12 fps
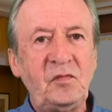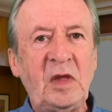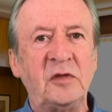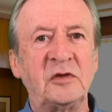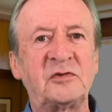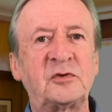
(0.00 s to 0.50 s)

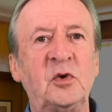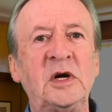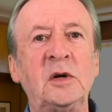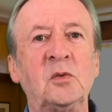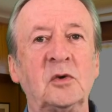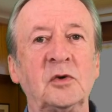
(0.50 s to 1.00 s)
The square
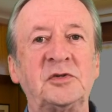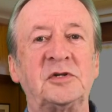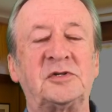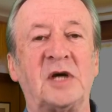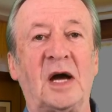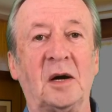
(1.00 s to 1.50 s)
water
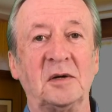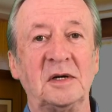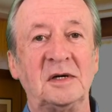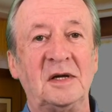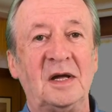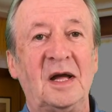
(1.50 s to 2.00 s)
tower
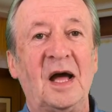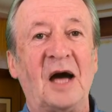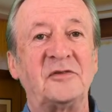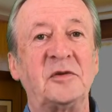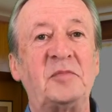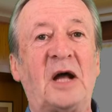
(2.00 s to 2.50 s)
has
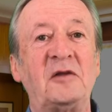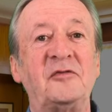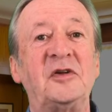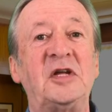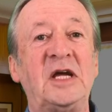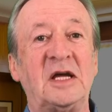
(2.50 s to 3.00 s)
a
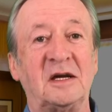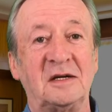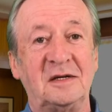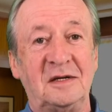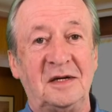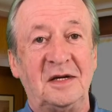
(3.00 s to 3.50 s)
belvedere
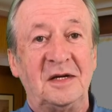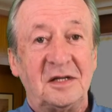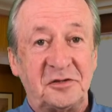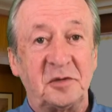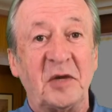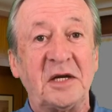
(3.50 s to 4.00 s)

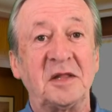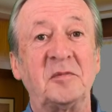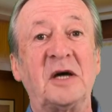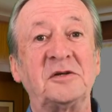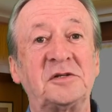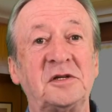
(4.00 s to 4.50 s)
to make the
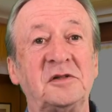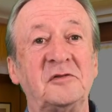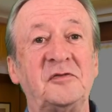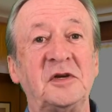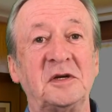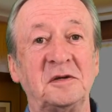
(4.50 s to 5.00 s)
most of the
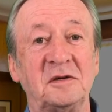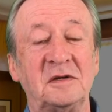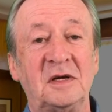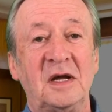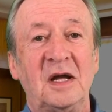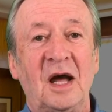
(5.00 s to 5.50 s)
view,
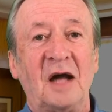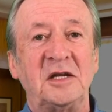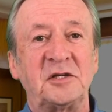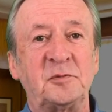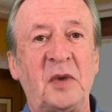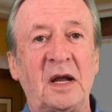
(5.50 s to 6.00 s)
and it's
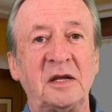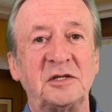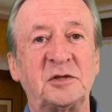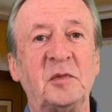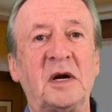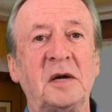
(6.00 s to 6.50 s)
balanced
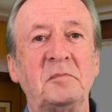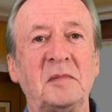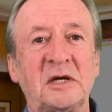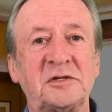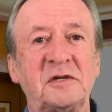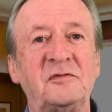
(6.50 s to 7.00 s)
by
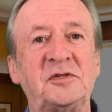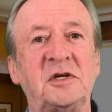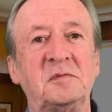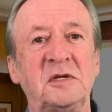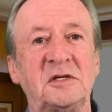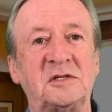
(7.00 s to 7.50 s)
massive
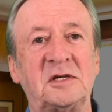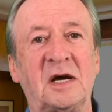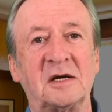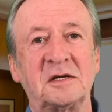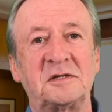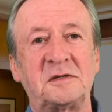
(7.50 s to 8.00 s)
chimney
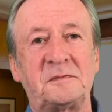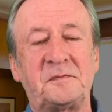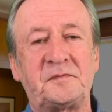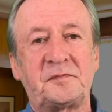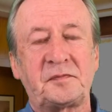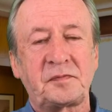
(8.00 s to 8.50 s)
stacks.
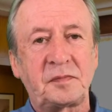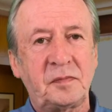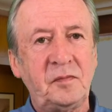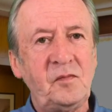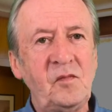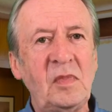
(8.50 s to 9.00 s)

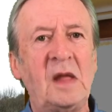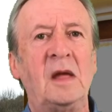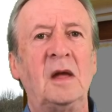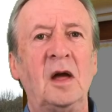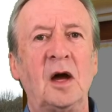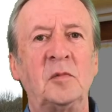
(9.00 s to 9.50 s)

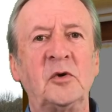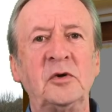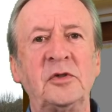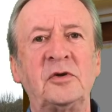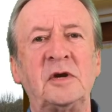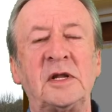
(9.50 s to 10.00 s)
Among
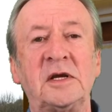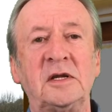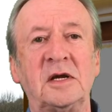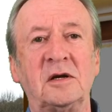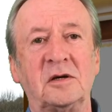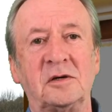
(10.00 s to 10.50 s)
other
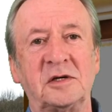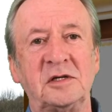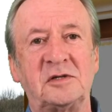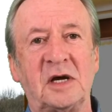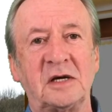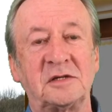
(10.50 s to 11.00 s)
leading
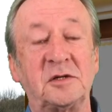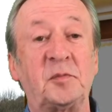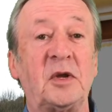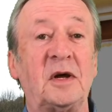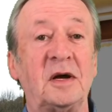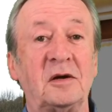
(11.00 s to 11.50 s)
architects
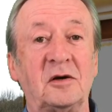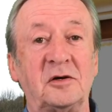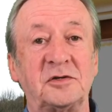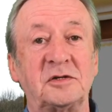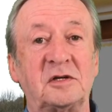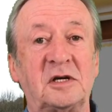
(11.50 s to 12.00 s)
applying arts
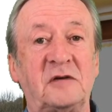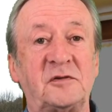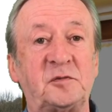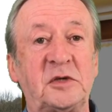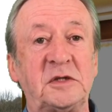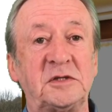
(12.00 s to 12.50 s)
and crafts
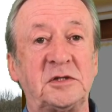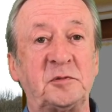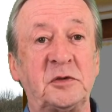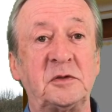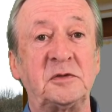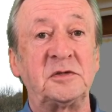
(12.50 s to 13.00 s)

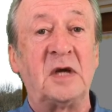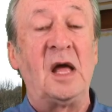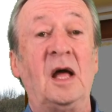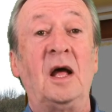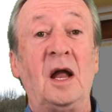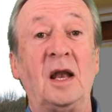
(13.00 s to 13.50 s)
principles,
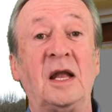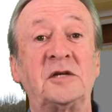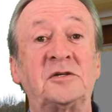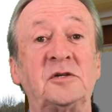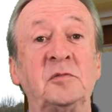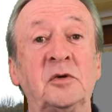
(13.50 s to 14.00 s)

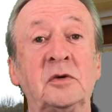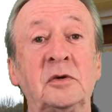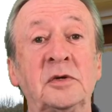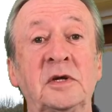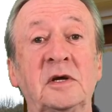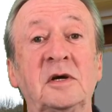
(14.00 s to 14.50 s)
Leicester-born
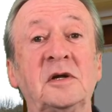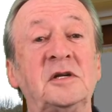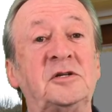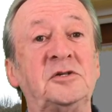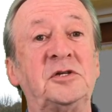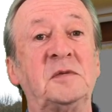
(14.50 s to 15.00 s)
Ernest
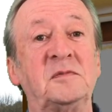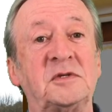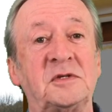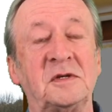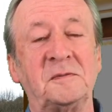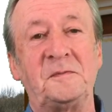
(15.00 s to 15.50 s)

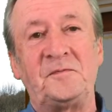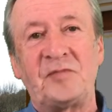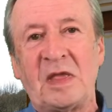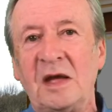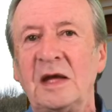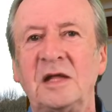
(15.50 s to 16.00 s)
Gimson.
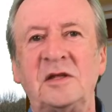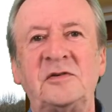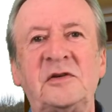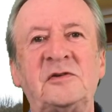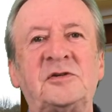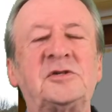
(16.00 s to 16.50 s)
This
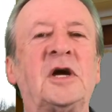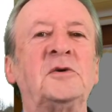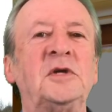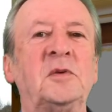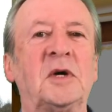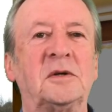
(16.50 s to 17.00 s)
is
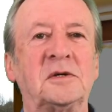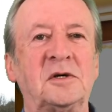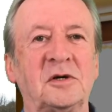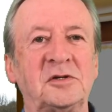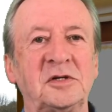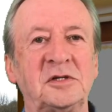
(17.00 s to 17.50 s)
Stonewell
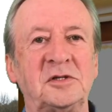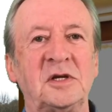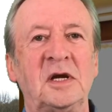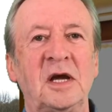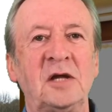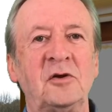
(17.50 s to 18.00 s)
Cottage
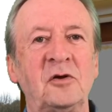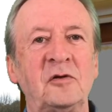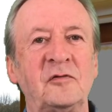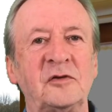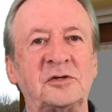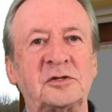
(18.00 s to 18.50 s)
in
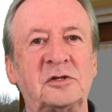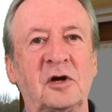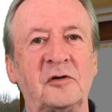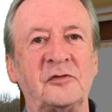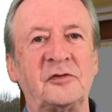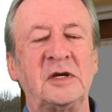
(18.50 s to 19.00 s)

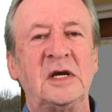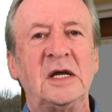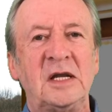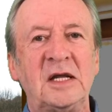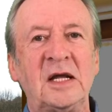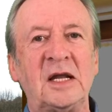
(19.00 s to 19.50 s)
Ulverscroft,
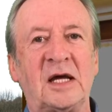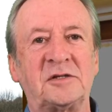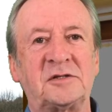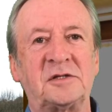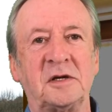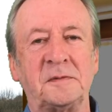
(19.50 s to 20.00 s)
near
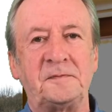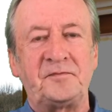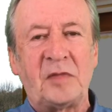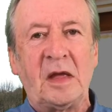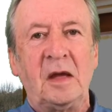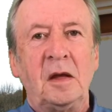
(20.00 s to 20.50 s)
Leicester,
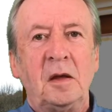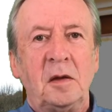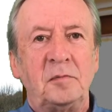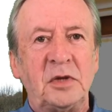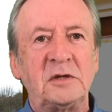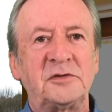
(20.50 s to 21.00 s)

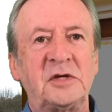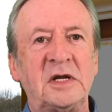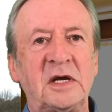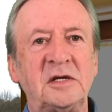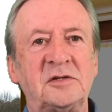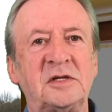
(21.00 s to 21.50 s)
built in
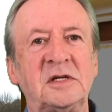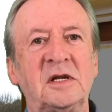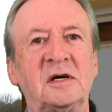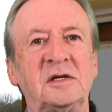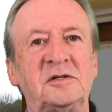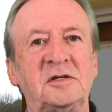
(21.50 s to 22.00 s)

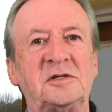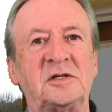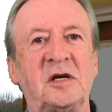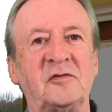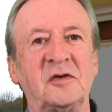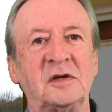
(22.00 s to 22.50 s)

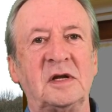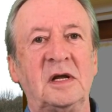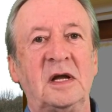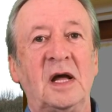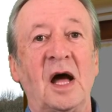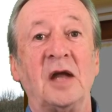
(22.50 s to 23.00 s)
1897
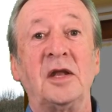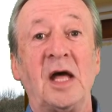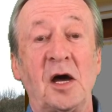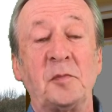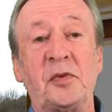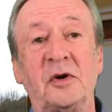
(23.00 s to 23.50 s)
and now
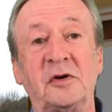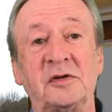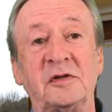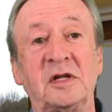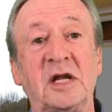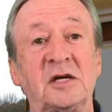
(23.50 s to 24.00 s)
part of the
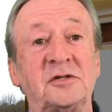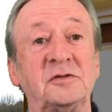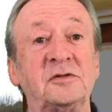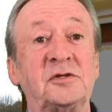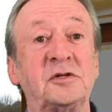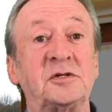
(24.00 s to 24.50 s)
National
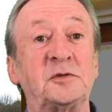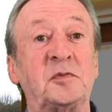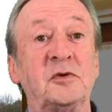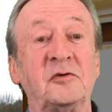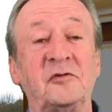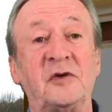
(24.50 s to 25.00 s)
Trust
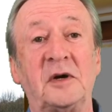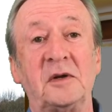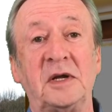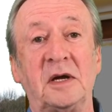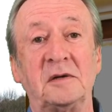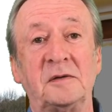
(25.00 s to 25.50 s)
portfolio.